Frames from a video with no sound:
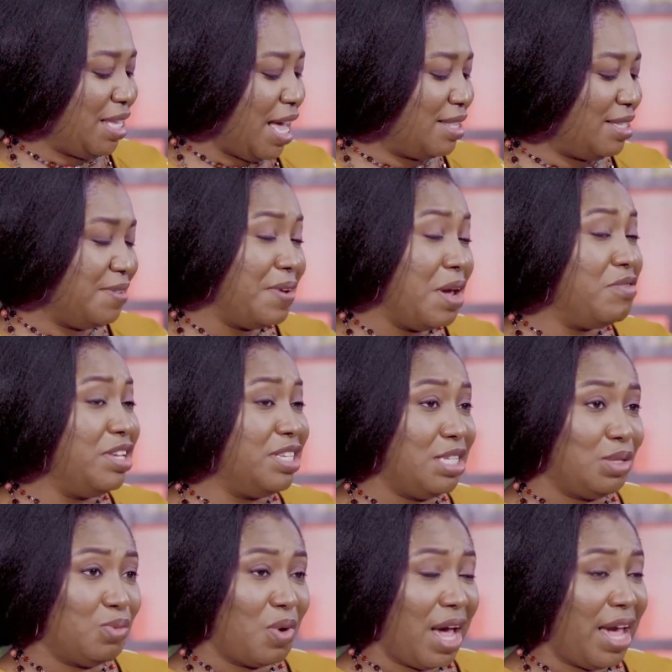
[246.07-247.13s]
there are different
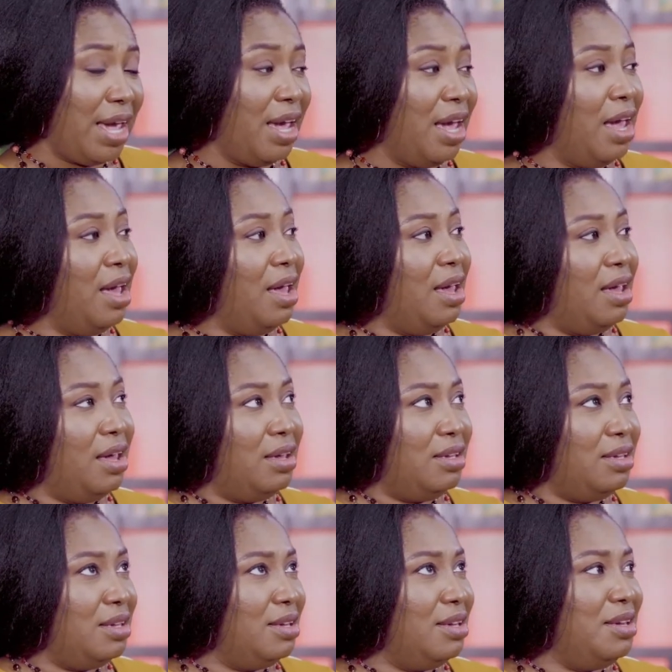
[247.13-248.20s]
reasons why
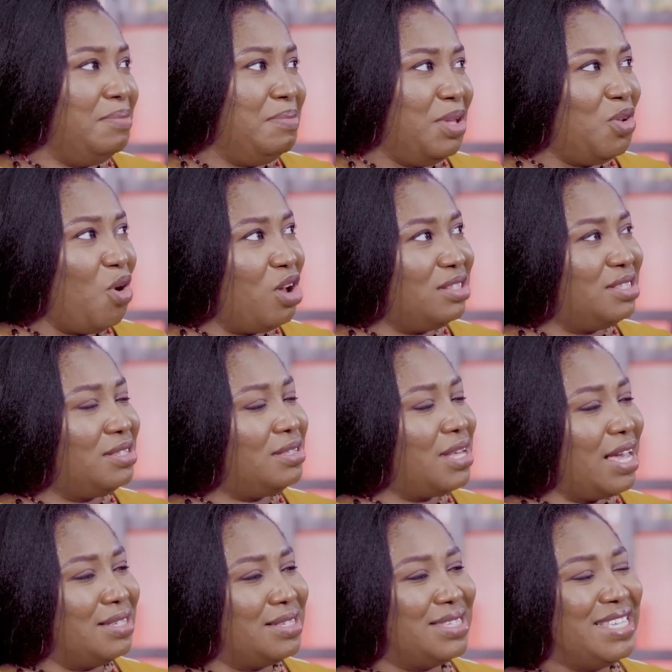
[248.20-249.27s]
you may not
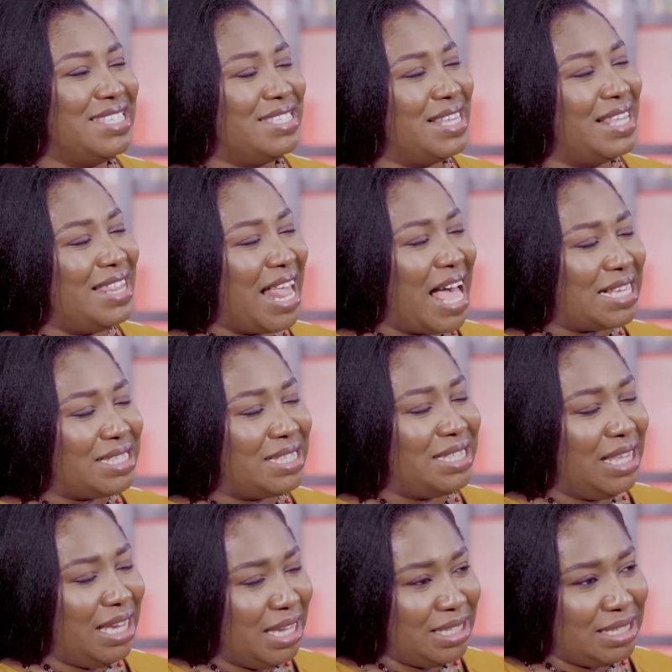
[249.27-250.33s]
sex is the last
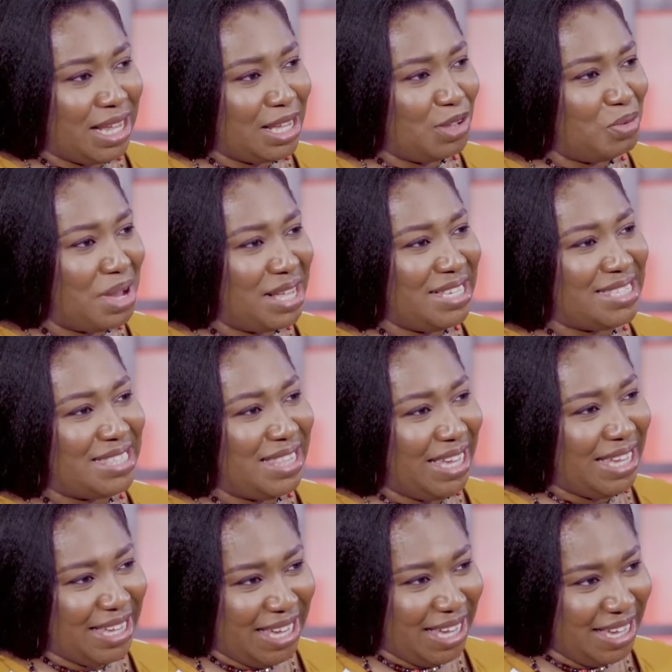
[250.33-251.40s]
thing that the one is
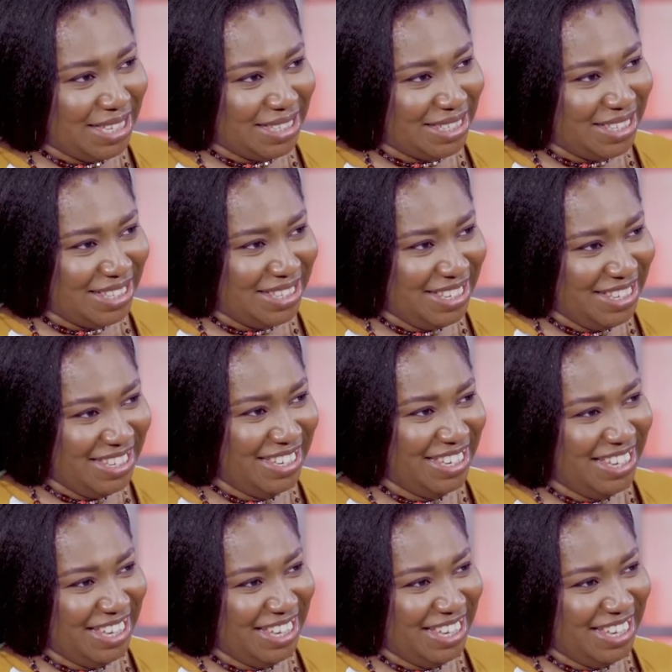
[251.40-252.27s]
thinking yeah.